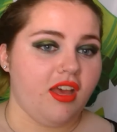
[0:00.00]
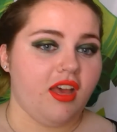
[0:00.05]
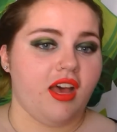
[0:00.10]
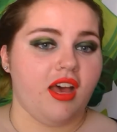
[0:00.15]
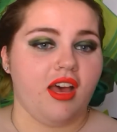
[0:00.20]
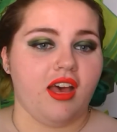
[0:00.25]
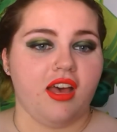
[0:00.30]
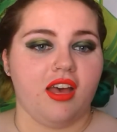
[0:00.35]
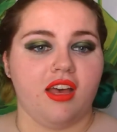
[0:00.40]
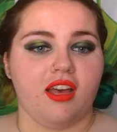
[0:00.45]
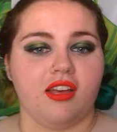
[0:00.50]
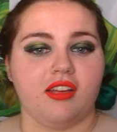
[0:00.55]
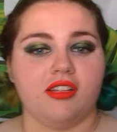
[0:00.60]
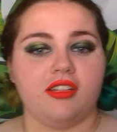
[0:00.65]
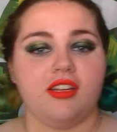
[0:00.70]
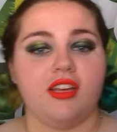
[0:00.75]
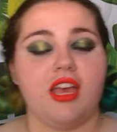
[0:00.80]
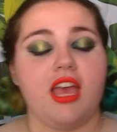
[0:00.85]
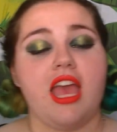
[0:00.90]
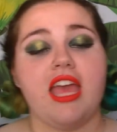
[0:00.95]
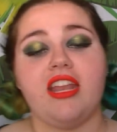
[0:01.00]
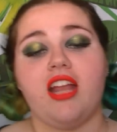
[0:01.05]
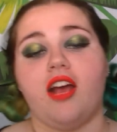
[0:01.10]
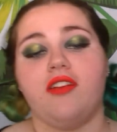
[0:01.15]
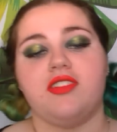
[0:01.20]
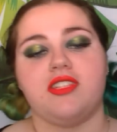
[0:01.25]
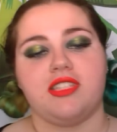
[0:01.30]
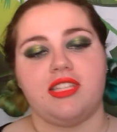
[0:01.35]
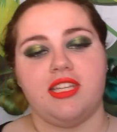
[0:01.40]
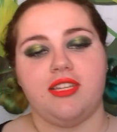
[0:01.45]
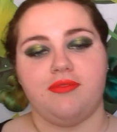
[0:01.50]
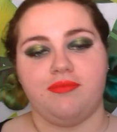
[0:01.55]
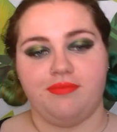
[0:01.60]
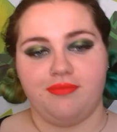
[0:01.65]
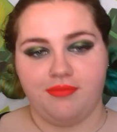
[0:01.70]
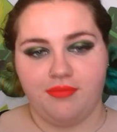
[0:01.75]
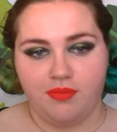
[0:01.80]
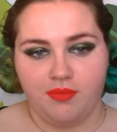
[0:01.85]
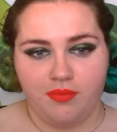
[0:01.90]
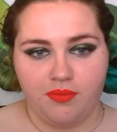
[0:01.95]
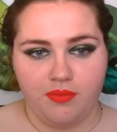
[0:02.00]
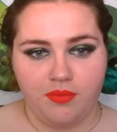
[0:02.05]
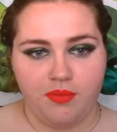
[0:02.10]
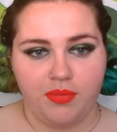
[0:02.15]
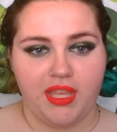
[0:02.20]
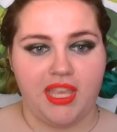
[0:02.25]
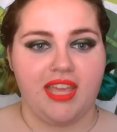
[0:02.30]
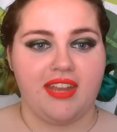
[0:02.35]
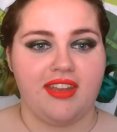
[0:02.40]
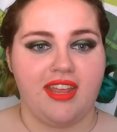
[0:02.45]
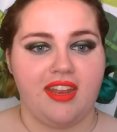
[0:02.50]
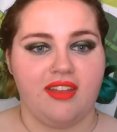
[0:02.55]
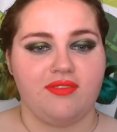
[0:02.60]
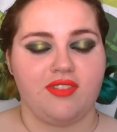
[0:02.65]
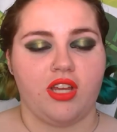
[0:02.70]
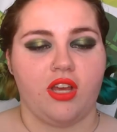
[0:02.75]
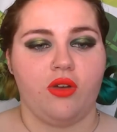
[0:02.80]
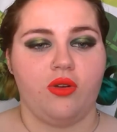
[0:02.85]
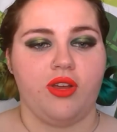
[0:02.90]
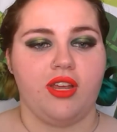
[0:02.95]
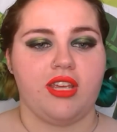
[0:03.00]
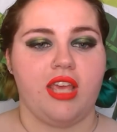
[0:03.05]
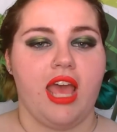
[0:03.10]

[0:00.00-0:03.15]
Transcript: And obviously, plantnative.org